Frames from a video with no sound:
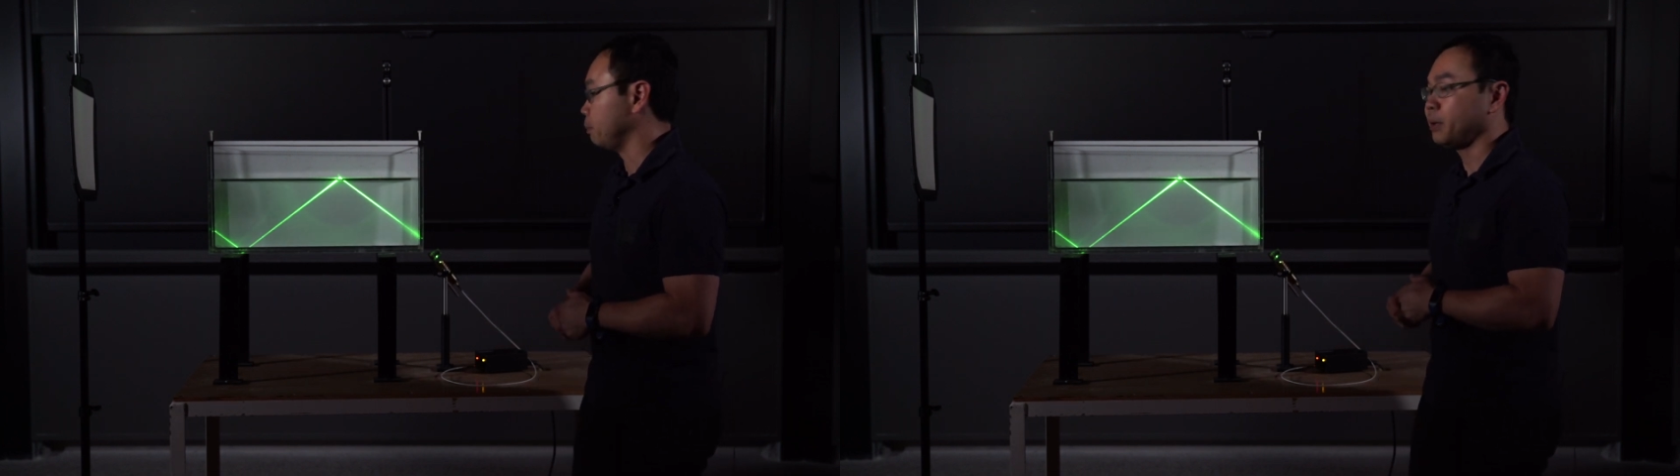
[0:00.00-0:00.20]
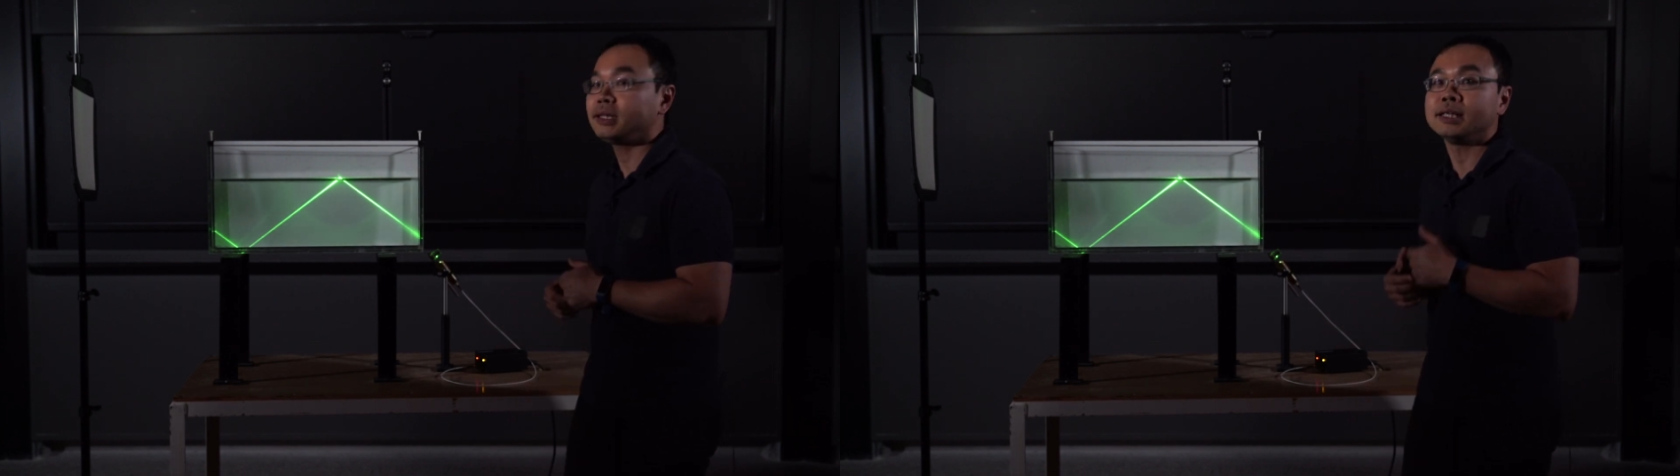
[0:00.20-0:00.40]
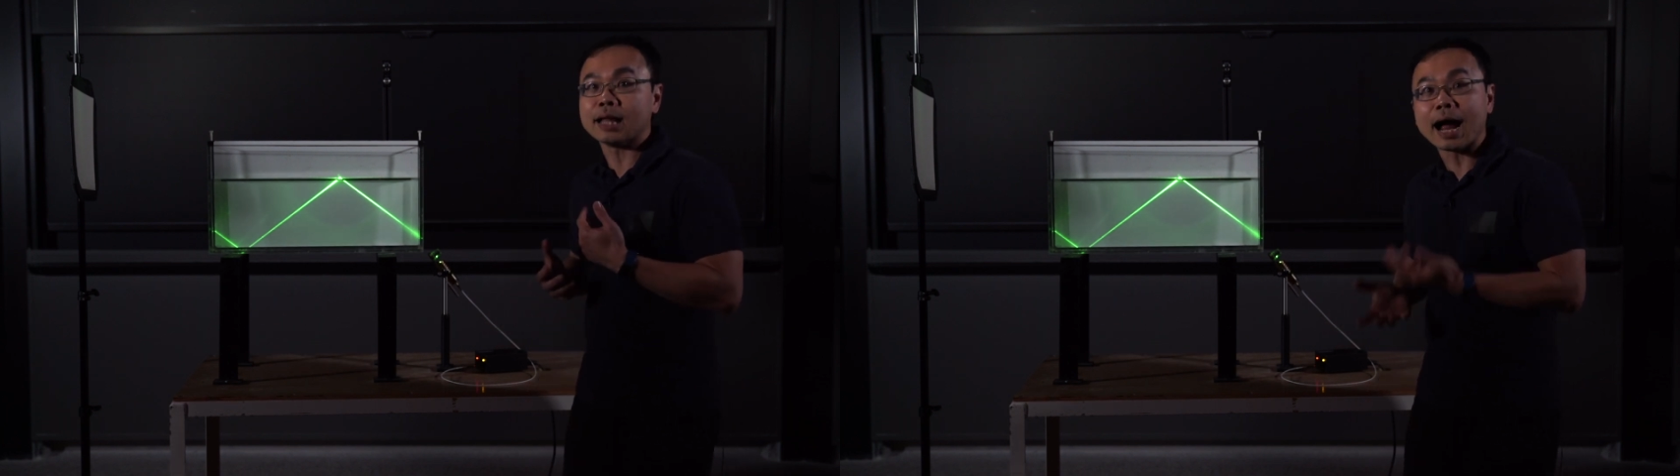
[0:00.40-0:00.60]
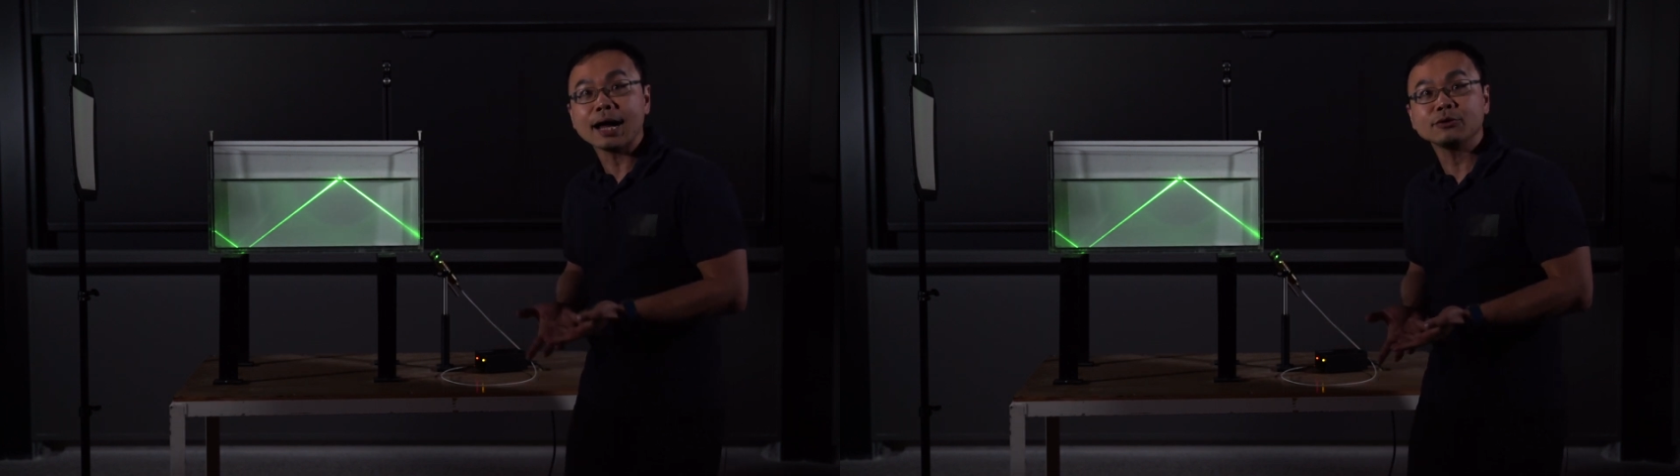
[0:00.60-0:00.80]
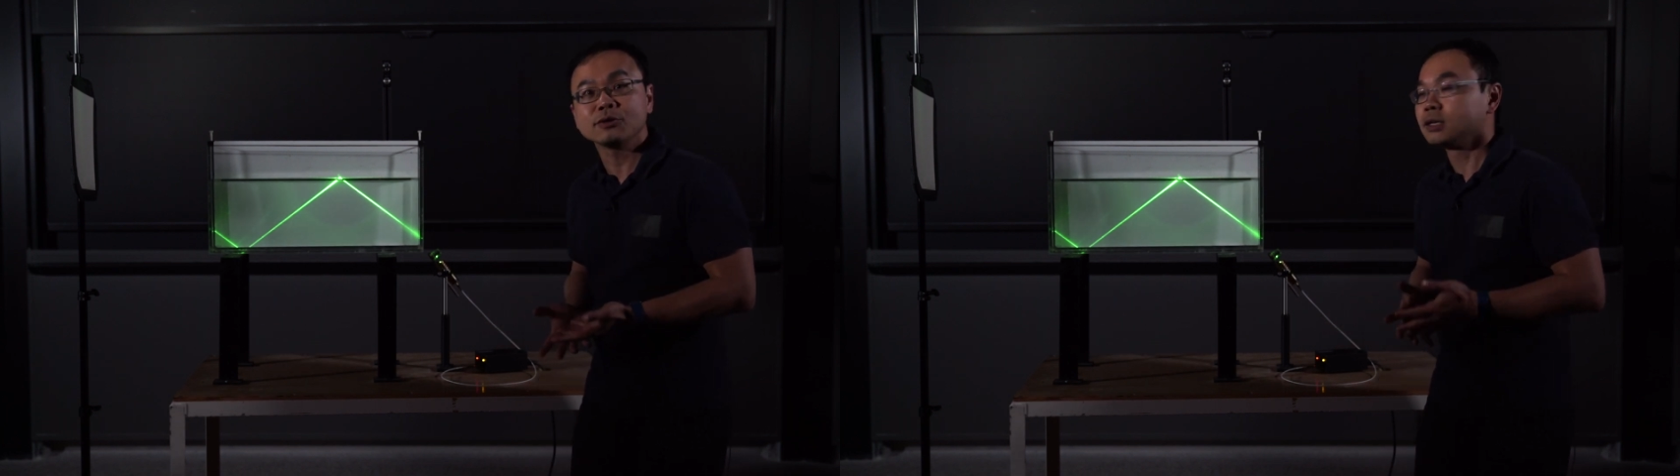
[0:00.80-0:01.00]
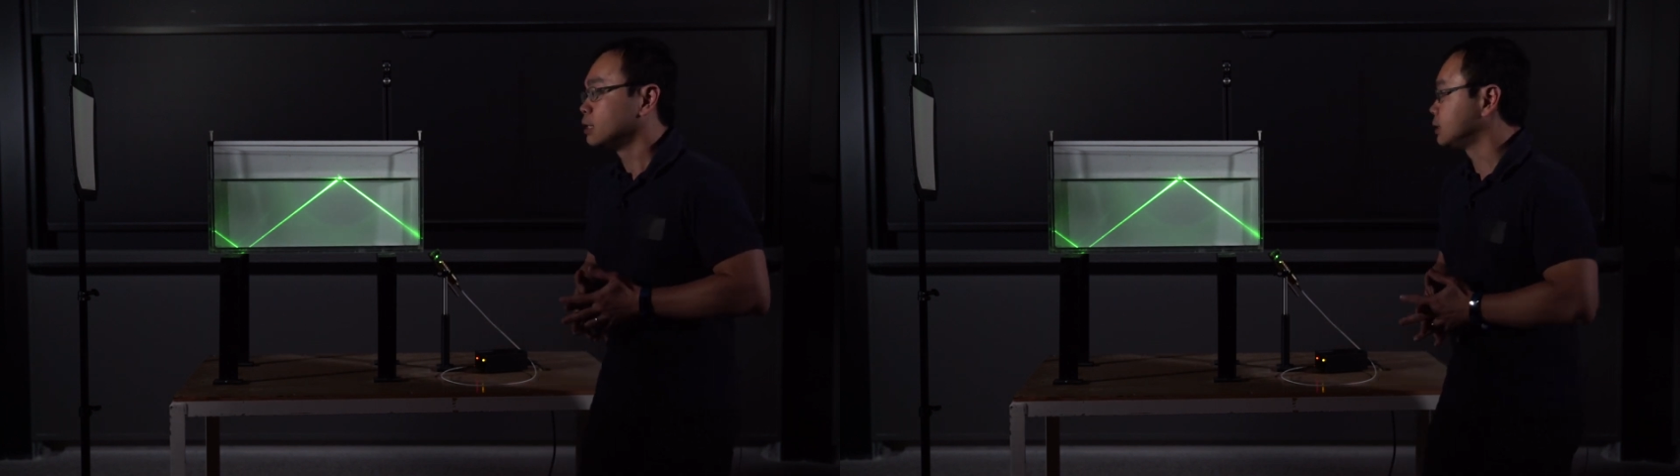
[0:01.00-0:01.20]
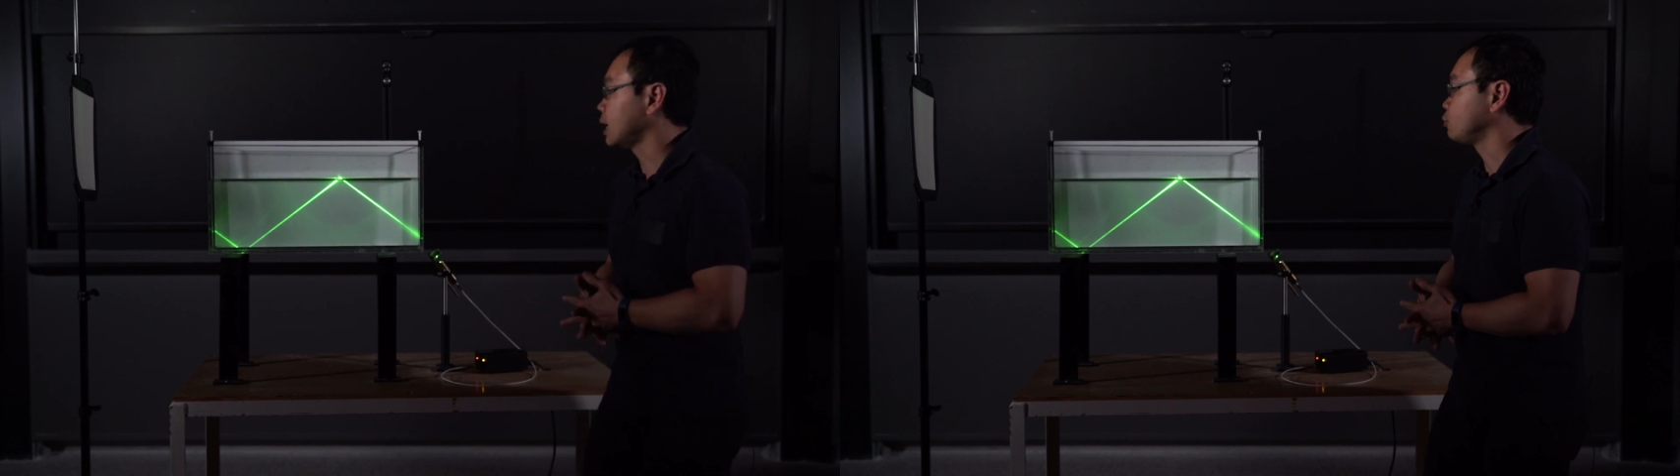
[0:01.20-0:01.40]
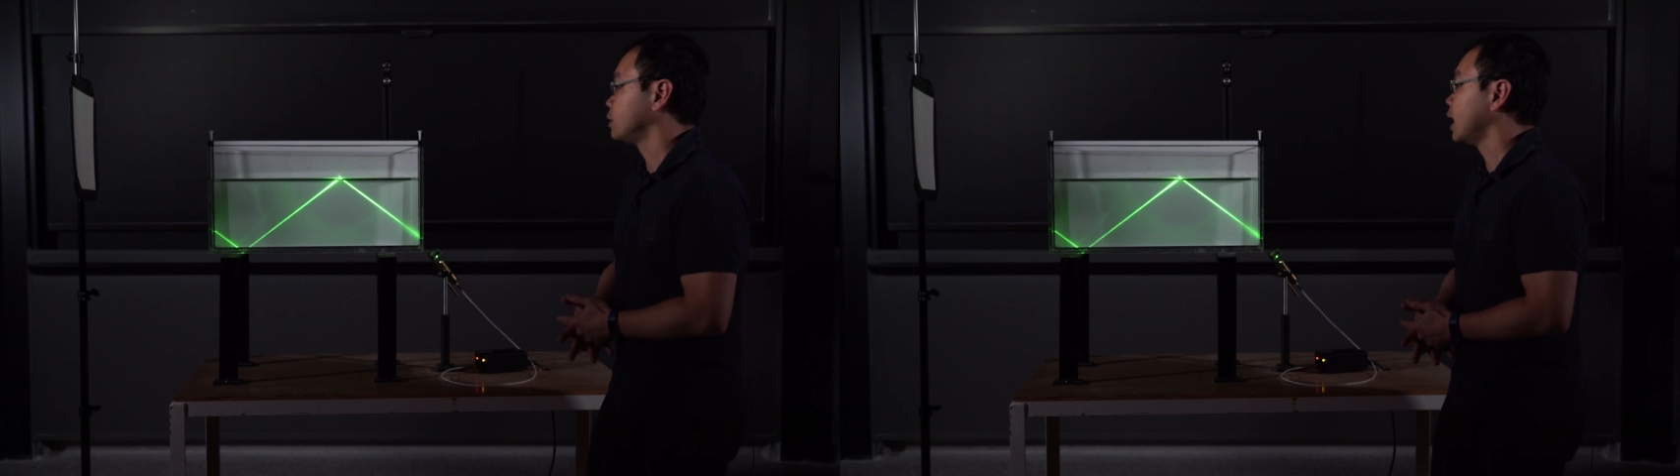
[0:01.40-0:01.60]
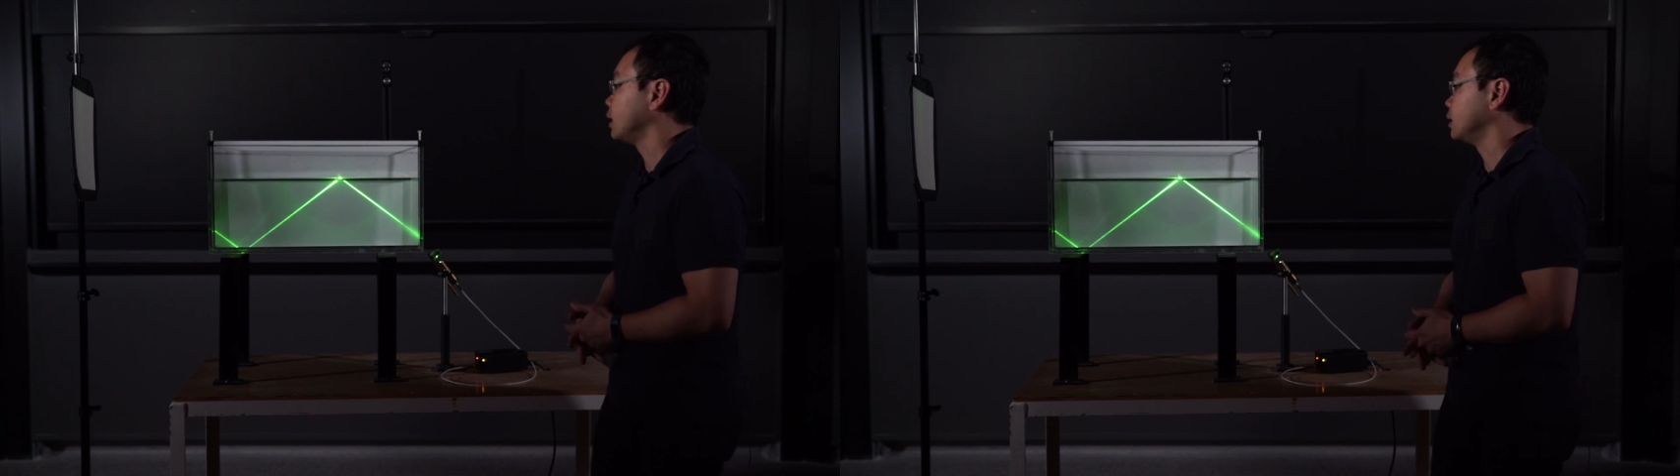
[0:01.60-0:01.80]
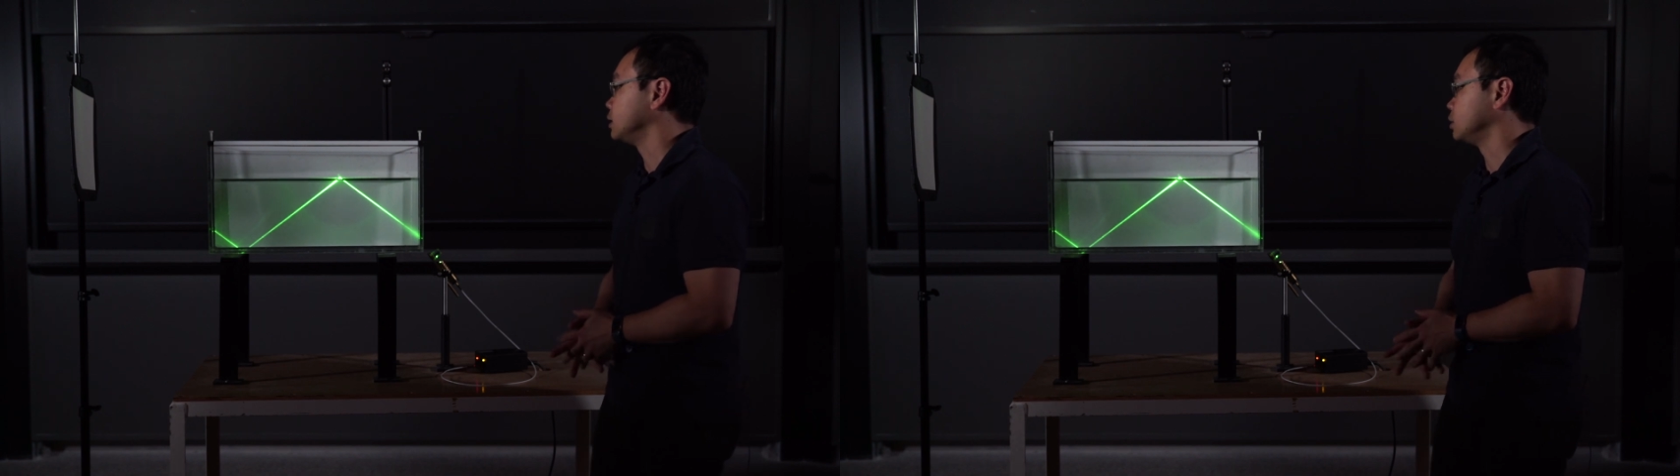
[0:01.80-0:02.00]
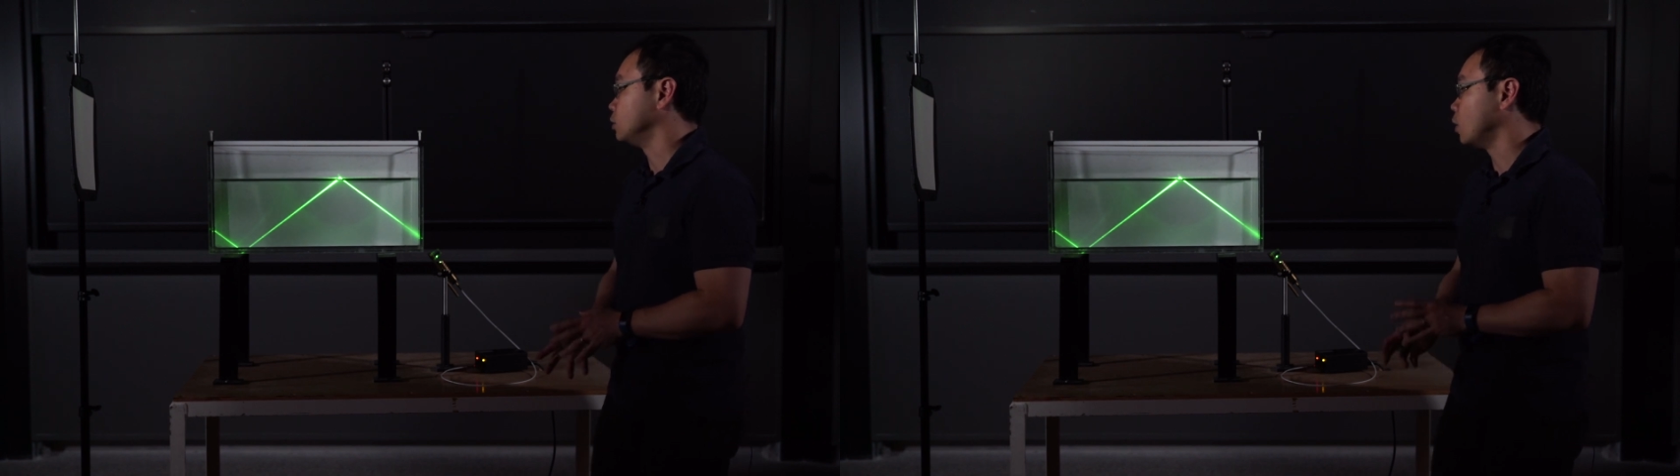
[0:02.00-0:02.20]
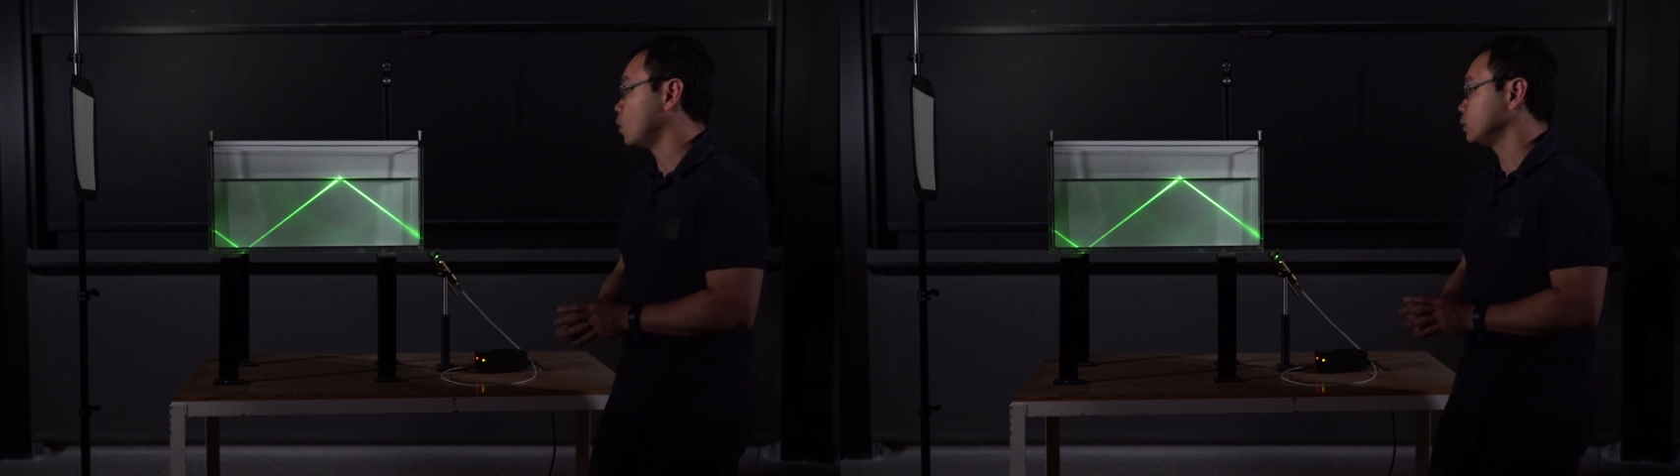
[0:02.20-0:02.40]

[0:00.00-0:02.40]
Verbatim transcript: pretty large such that there's no